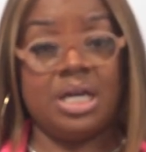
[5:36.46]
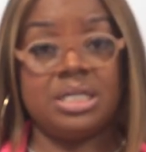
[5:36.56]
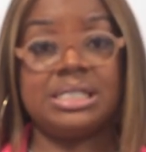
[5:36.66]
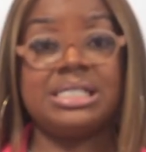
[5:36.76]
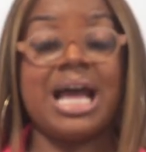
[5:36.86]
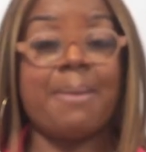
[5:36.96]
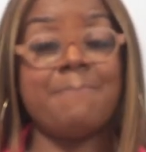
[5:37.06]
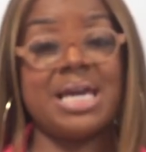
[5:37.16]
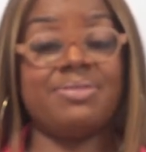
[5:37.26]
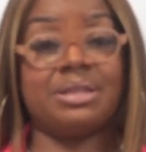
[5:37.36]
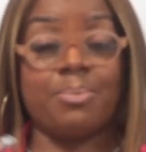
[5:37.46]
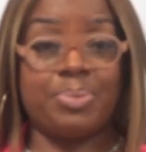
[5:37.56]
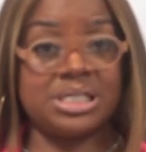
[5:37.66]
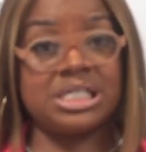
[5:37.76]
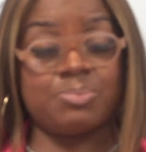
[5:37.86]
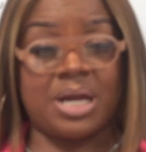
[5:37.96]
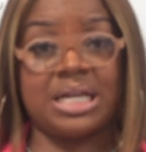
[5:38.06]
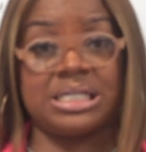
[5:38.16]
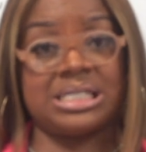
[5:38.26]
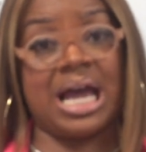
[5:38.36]
does not mean that the business
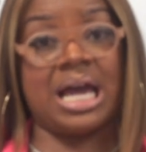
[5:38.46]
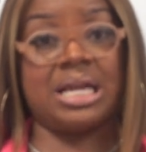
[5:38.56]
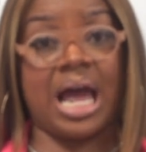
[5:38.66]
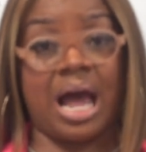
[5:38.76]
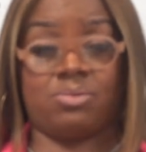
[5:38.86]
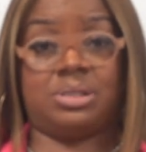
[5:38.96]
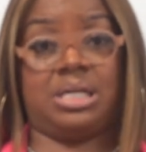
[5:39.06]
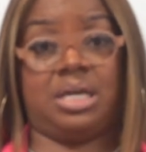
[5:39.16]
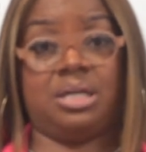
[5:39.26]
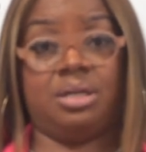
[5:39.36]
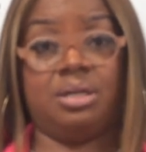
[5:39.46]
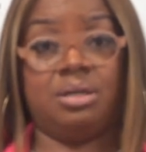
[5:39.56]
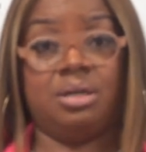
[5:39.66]
plan does not house it.